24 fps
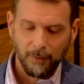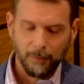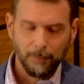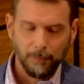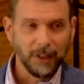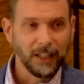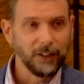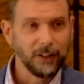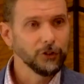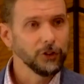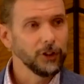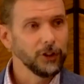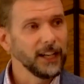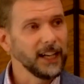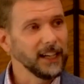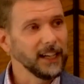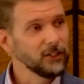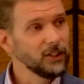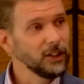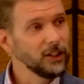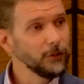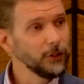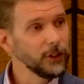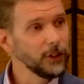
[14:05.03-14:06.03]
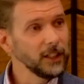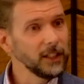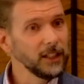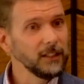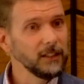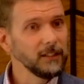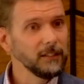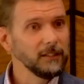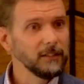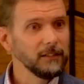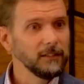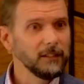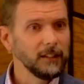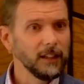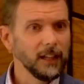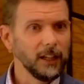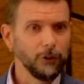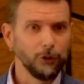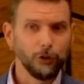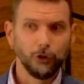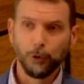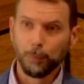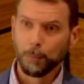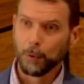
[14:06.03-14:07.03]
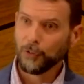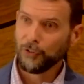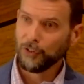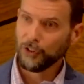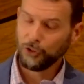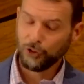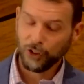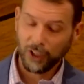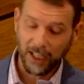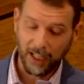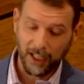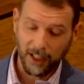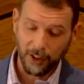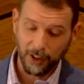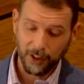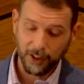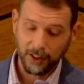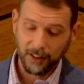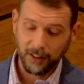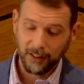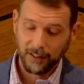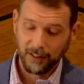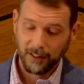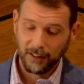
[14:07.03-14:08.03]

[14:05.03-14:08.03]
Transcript: based on activity and superficiality.